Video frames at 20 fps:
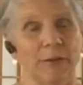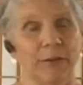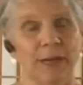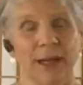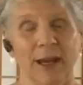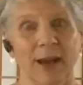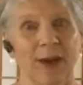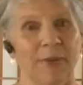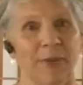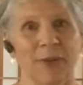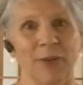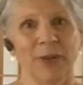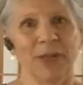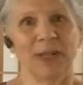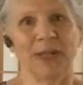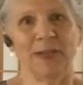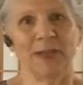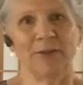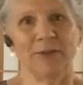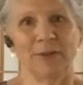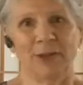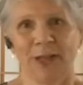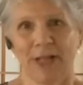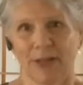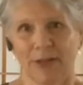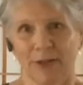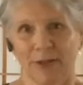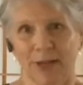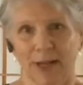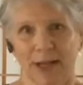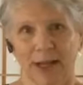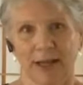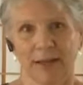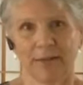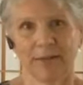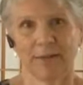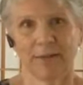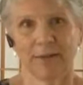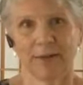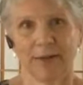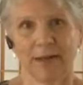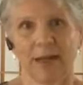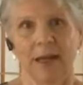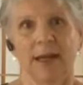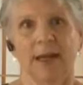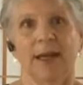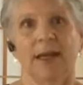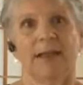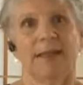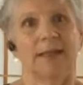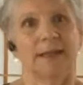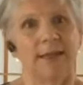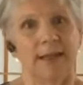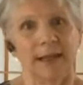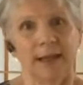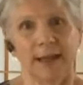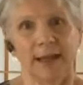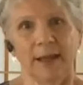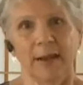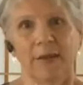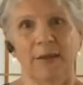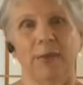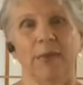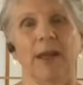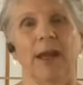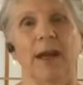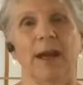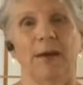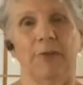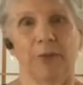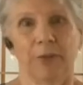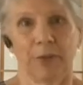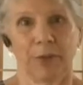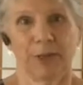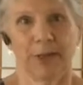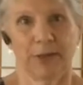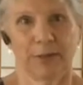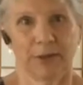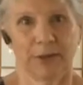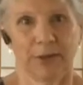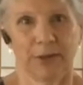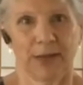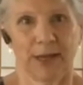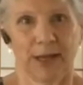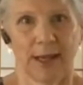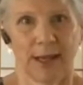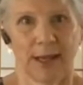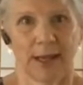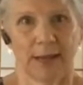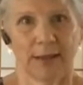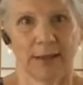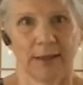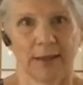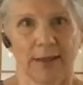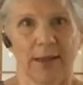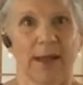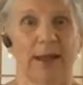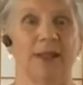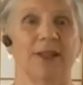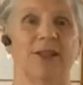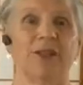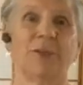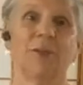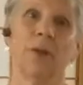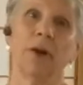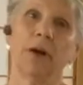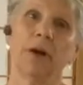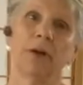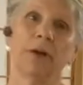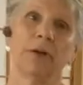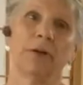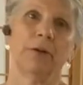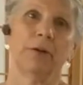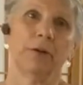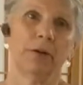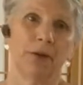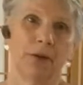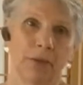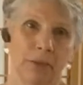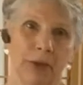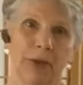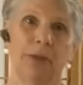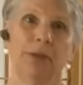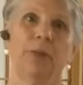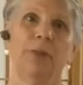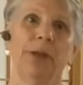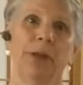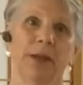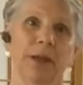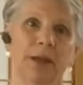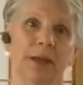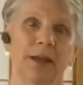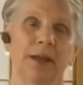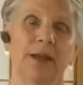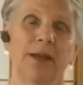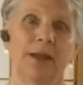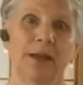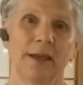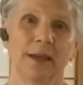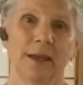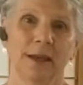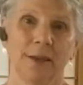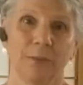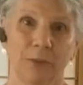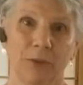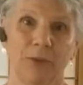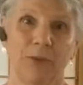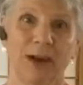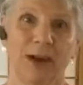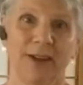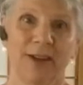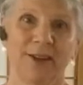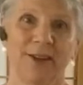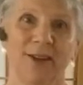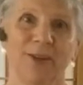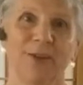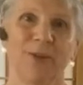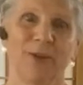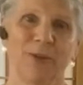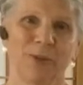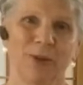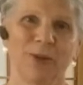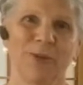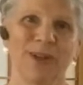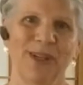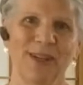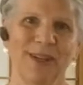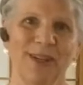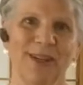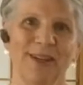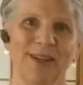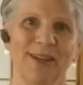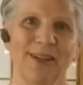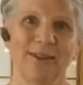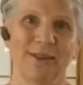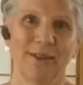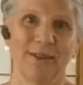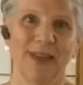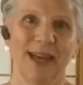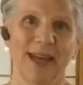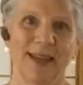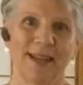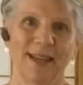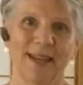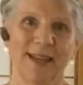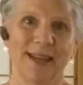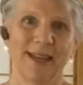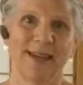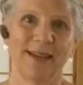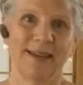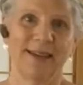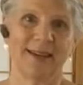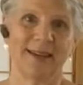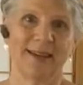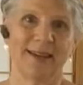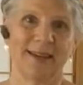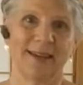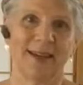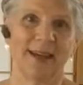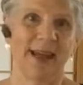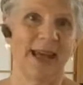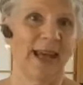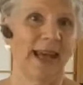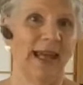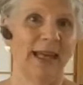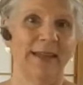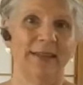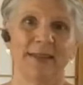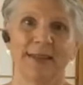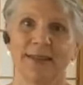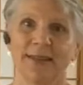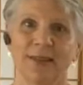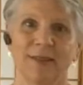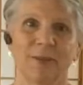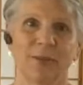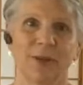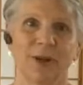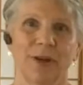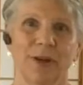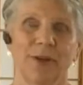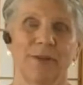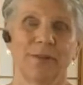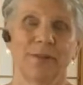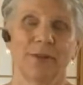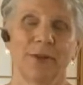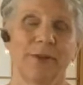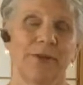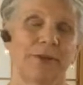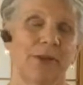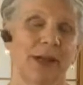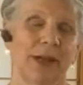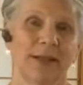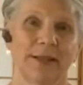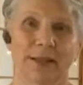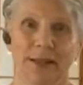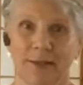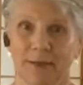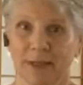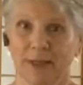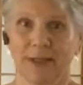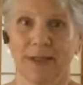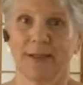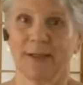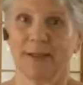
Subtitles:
we got what we needed for yesterday. Today, we have what we need for today. And tomorrow, we will be provided with what we need for that day. And this is where the phrase, give us